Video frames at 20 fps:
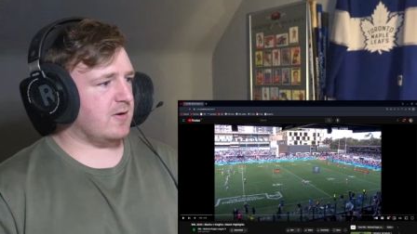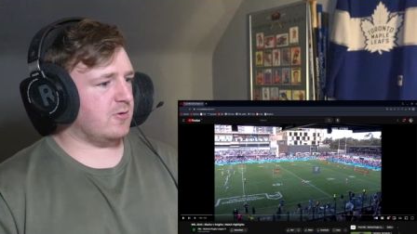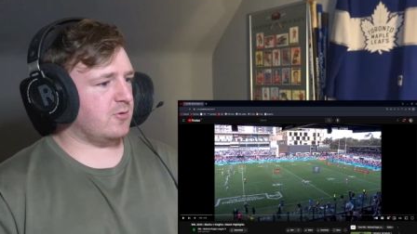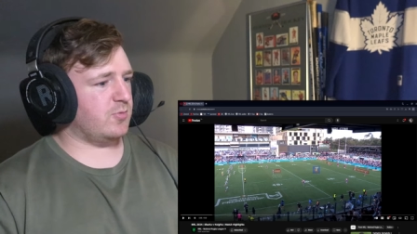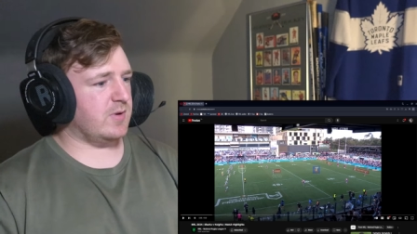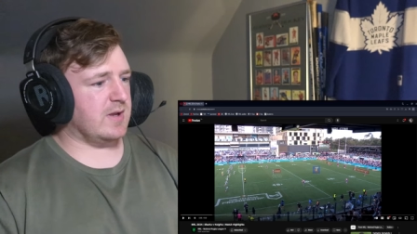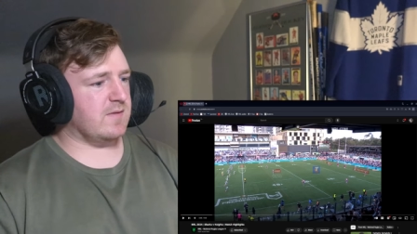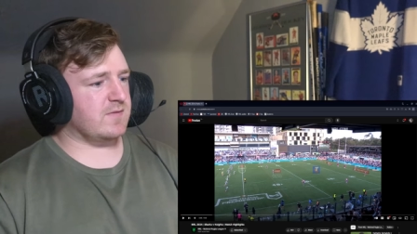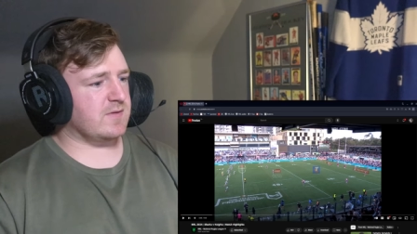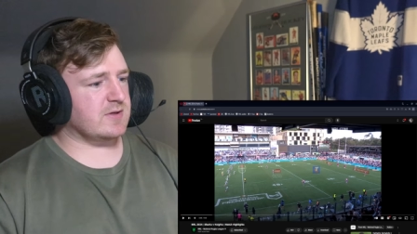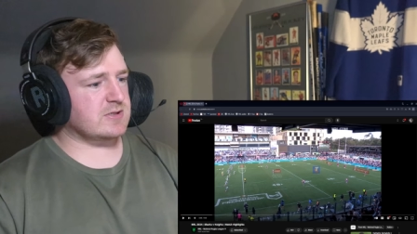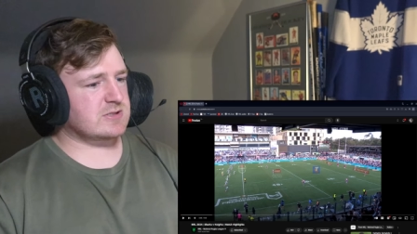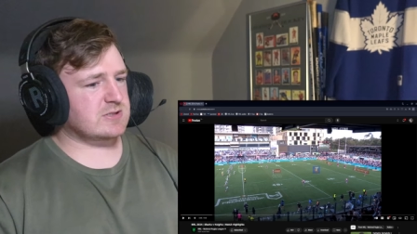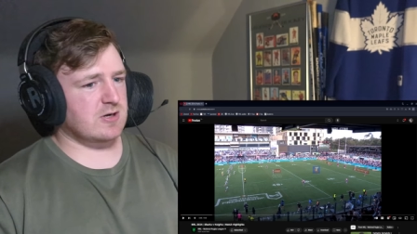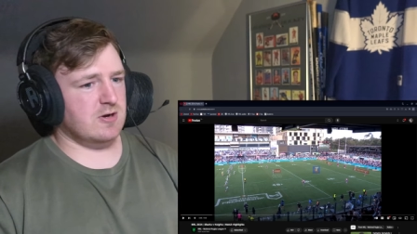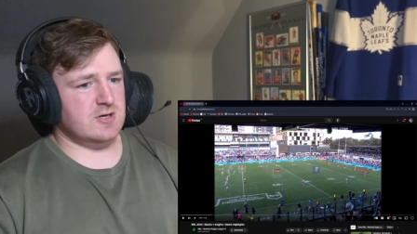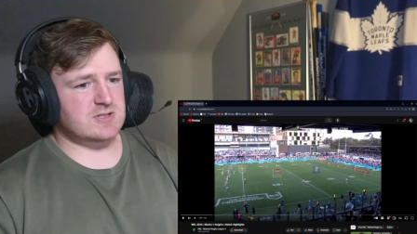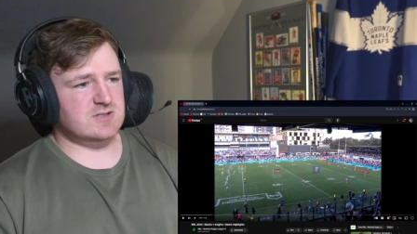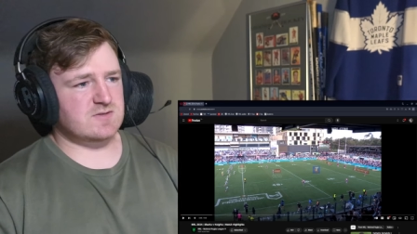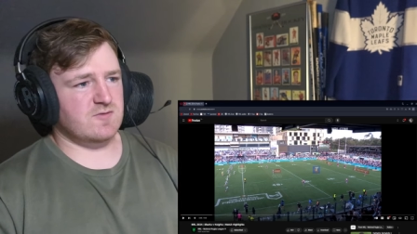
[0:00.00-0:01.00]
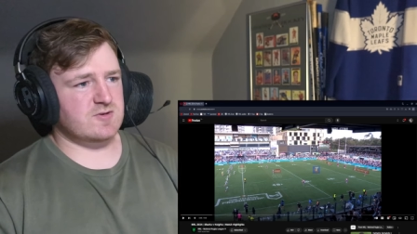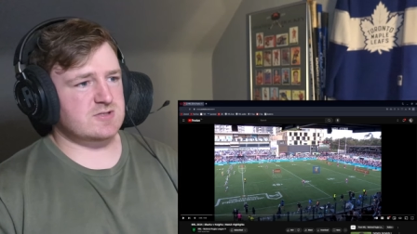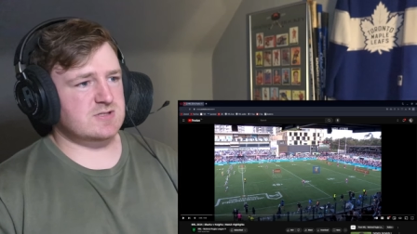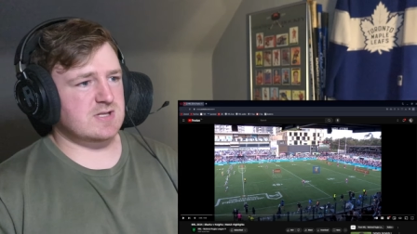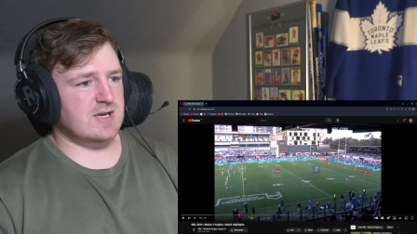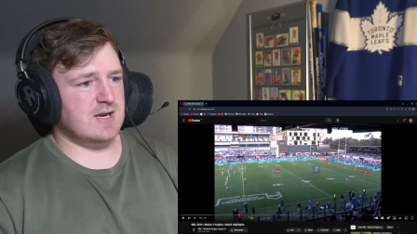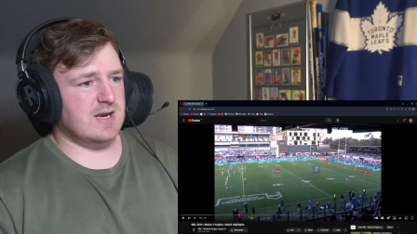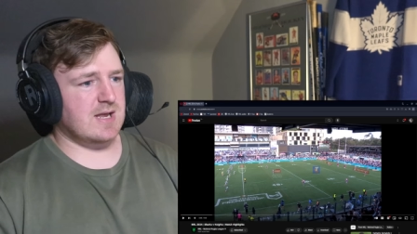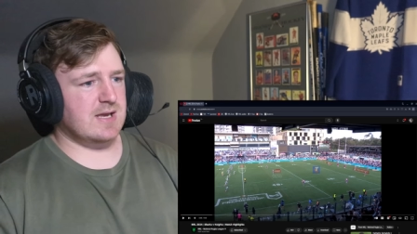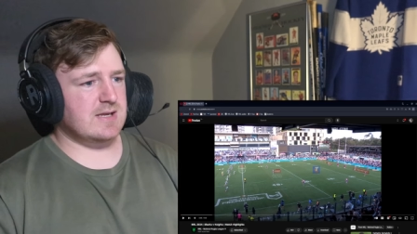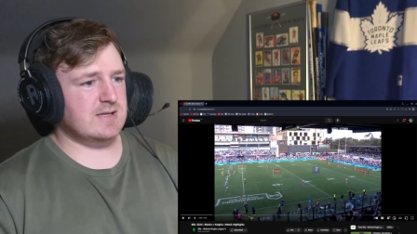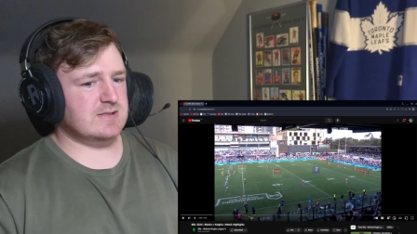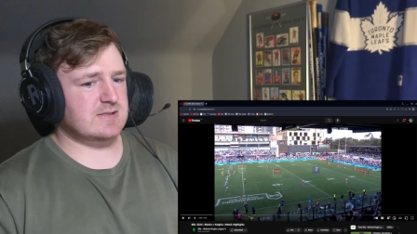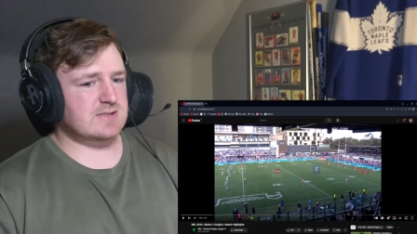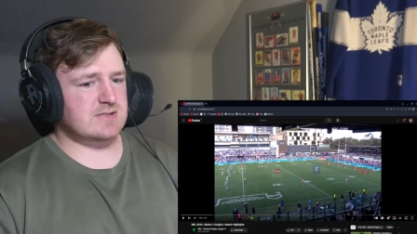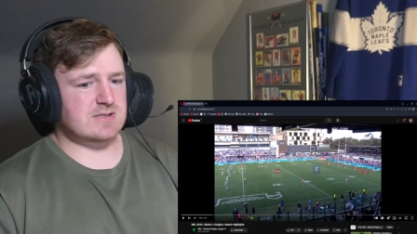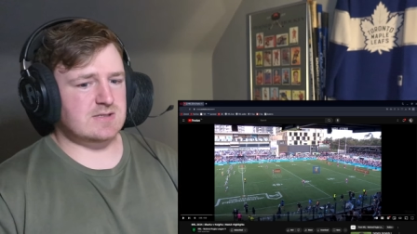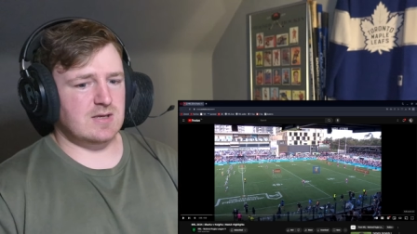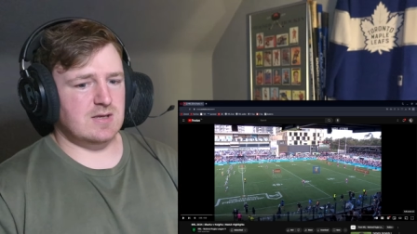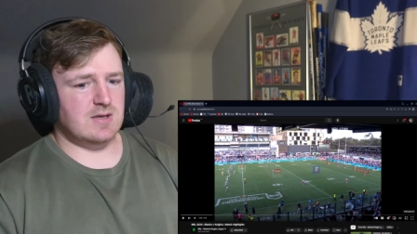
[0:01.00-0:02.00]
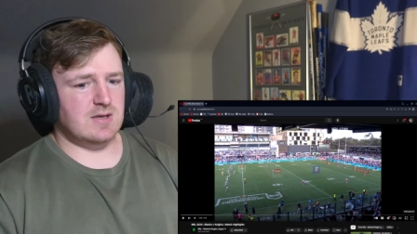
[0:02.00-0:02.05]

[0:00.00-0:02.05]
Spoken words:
we have the Sharks versus the Knights.